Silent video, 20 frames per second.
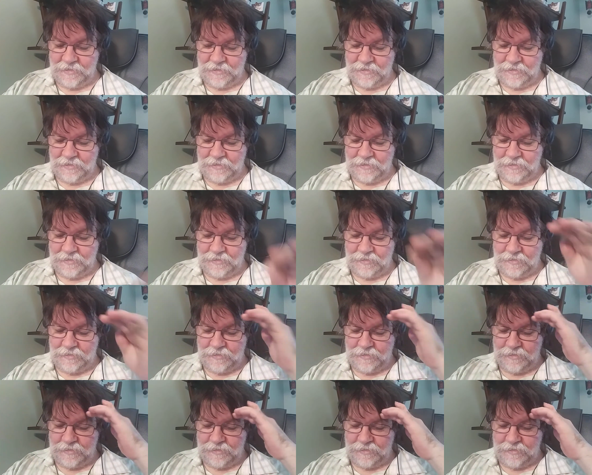
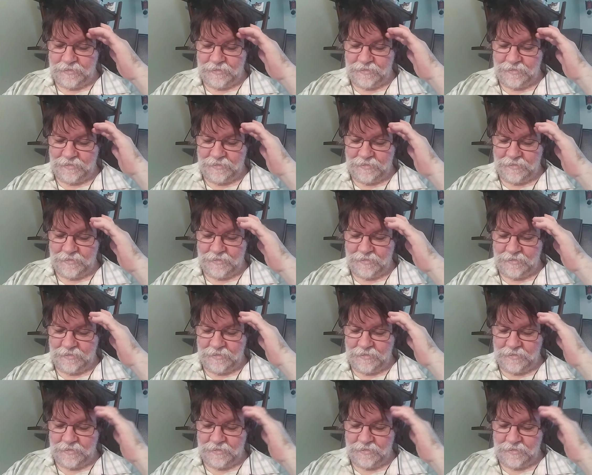[no speech]